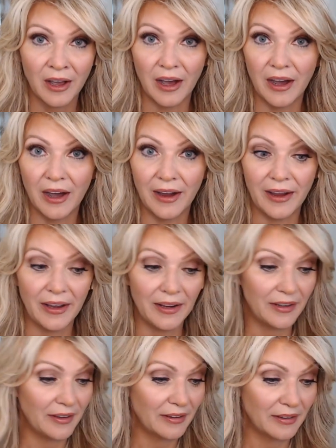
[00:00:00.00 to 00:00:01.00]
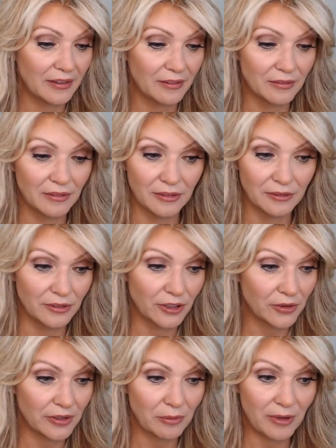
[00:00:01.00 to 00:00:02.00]
I
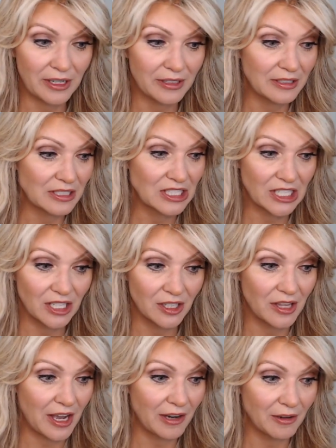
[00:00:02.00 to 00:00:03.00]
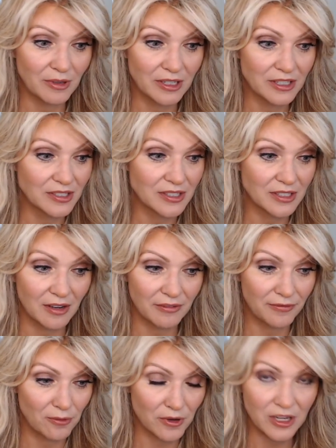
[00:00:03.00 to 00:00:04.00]
literally waited until I was
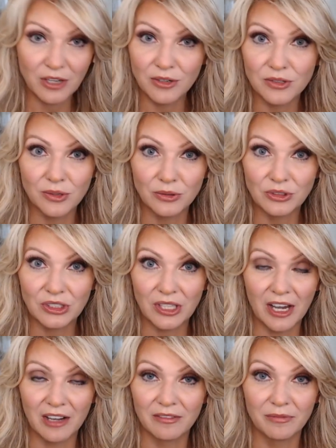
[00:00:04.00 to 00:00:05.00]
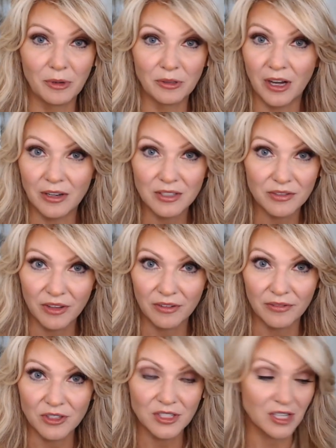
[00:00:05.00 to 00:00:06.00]
40 years old to have Botox for the
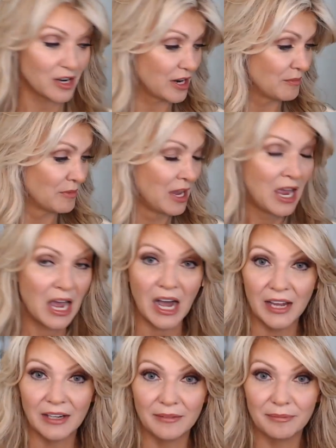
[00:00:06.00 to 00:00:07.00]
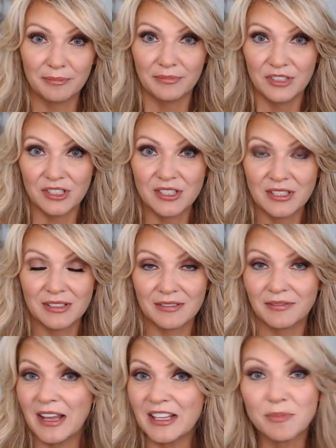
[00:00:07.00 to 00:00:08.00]
first time. I
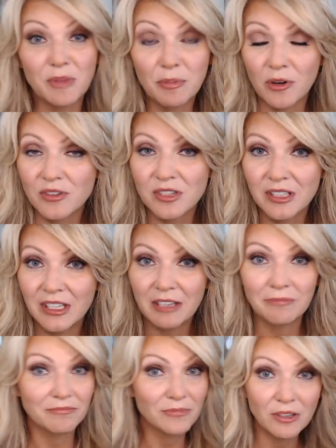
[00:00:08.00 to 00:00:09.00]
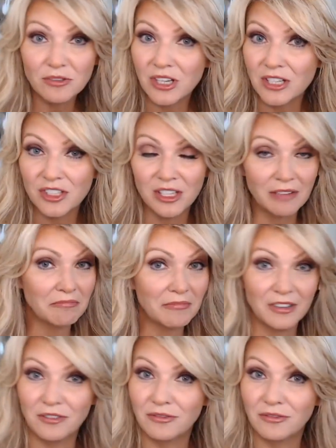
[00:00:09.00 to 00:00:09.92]
just, that's me personally, no judging.